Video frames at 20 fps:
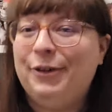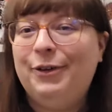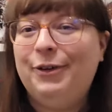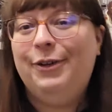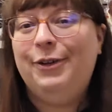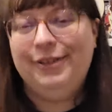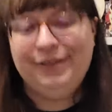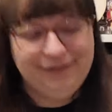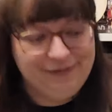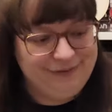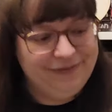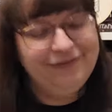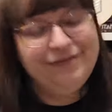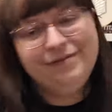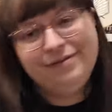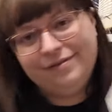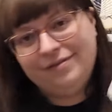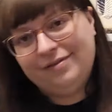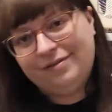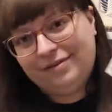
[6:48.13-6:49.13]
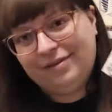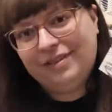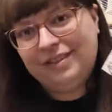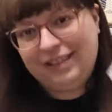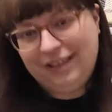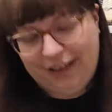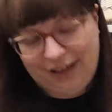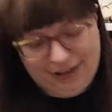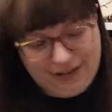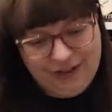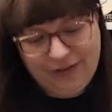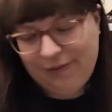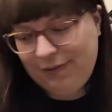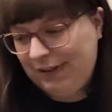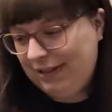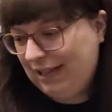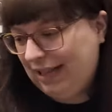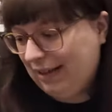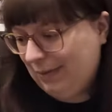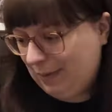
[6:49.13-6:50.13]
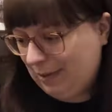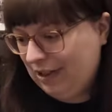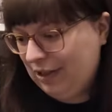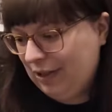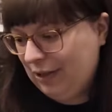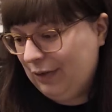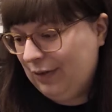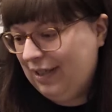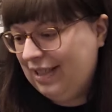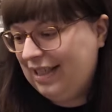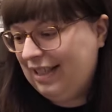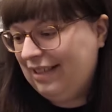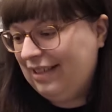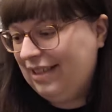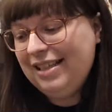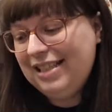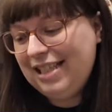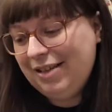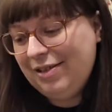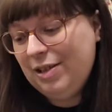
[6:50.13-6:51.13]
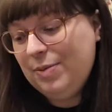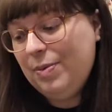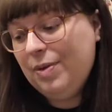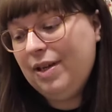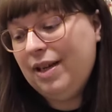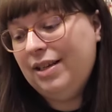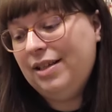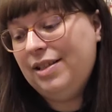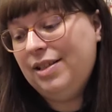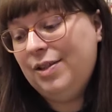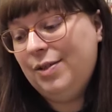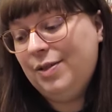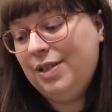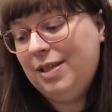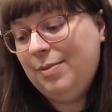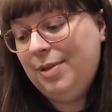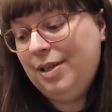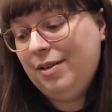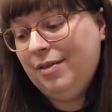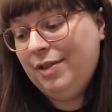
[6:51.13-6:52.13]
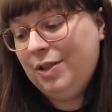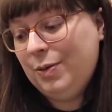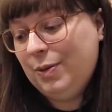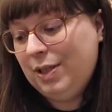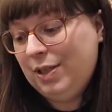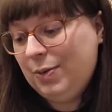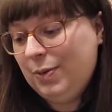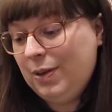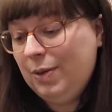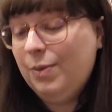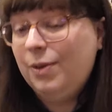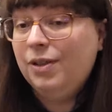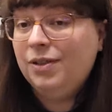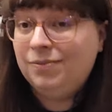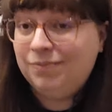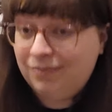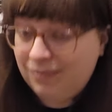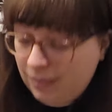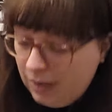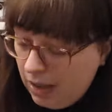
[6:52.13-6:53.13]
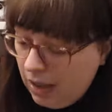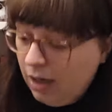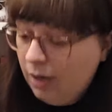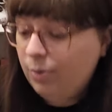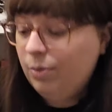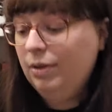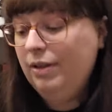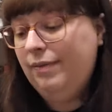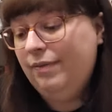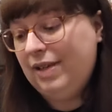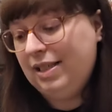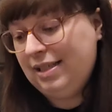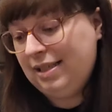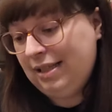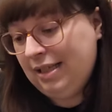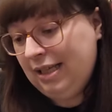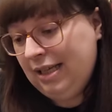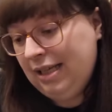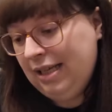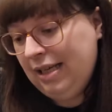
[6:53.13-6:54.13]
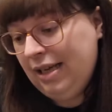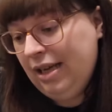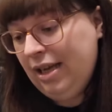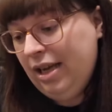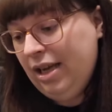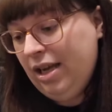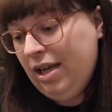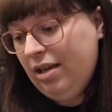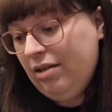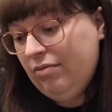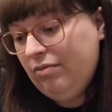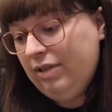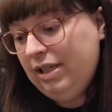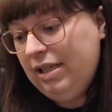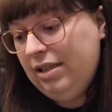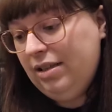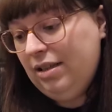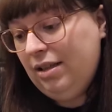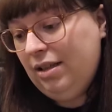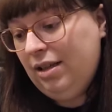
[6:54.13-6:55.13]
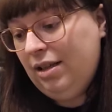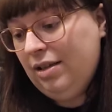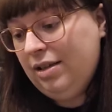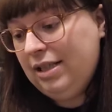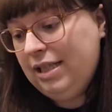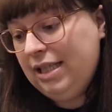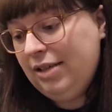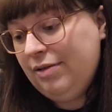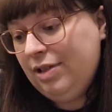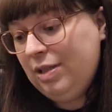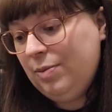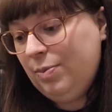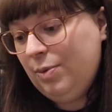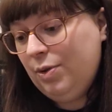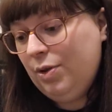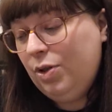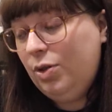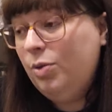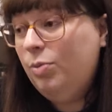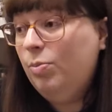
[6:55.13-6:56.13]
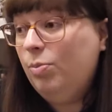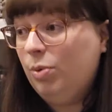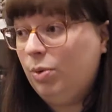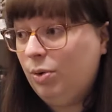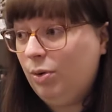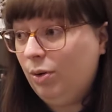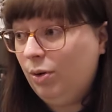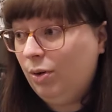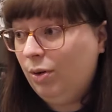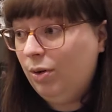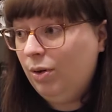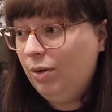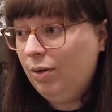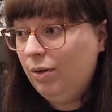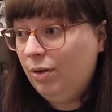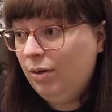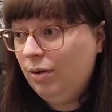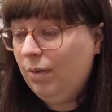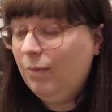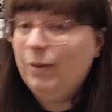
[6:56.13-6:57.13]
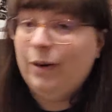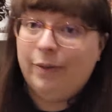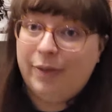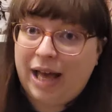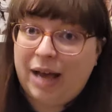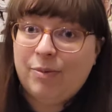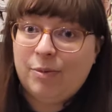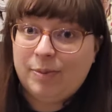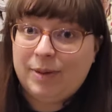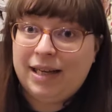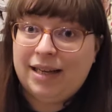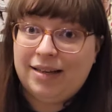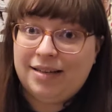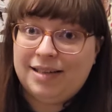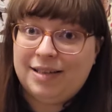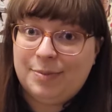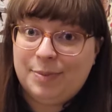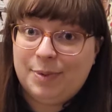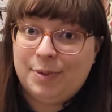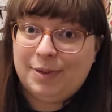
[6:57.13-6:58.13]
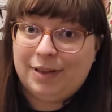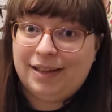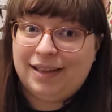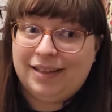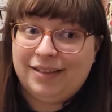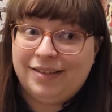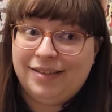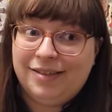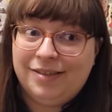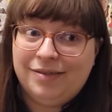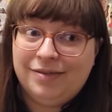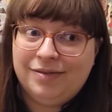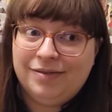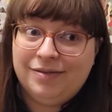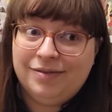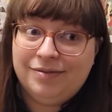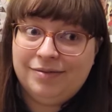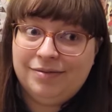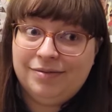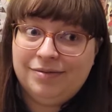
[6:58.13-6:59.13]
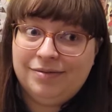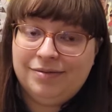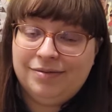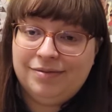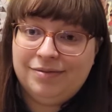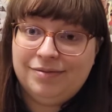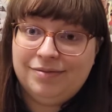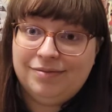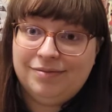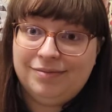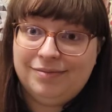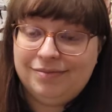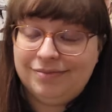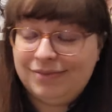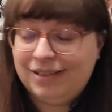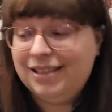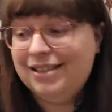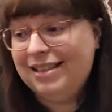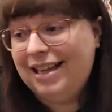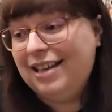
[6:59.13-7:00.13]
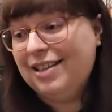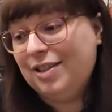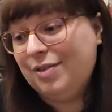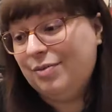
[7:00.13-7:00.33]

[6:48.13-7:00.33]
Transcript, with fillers: or I could read that, which I already said. Series book added to your TBR in 2021. I will investigate. Read the last series book you bought. Well, that will be Alice in Borderland because that's